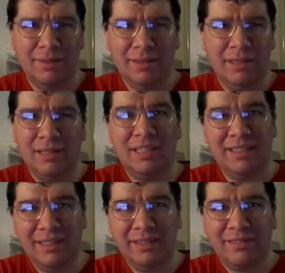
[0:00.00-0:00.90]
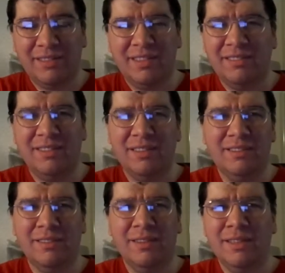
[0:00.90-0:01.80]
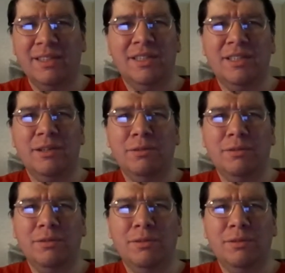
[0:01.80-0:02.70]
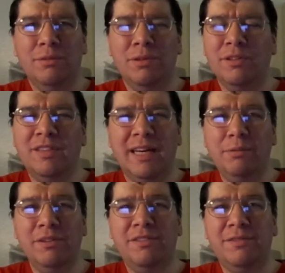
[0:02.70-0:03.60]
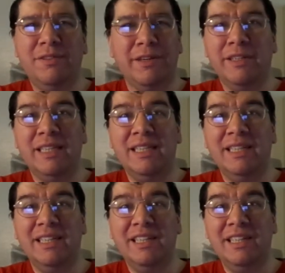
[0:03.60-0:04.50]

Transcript: the gun clicks and he says, "Well, that was very